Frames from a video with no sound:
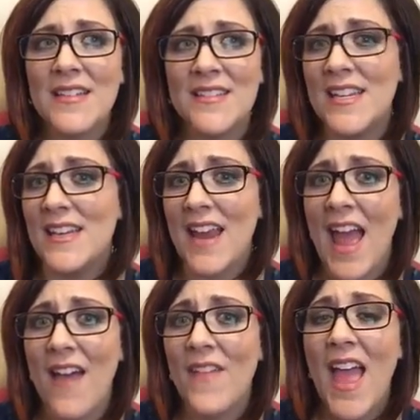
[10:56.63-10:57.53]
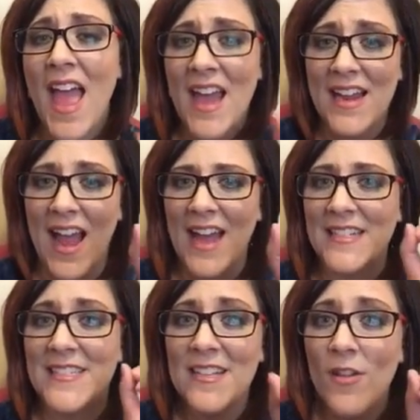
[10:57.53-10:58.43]
didn't have any. I
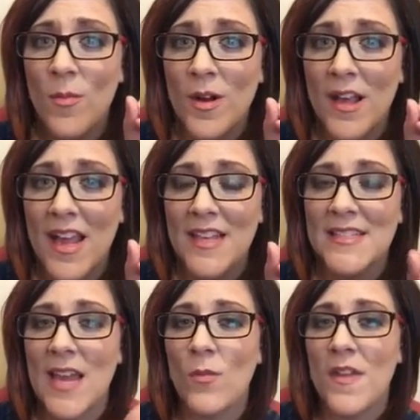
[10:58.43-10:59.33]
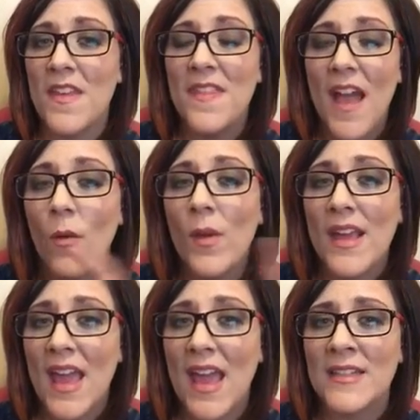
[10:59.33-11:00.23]
had 0 bookings, and within that
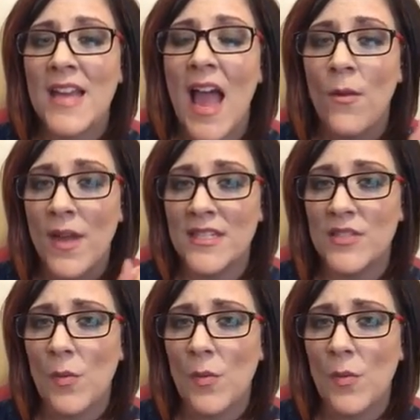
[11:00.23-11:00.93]
weekend I went to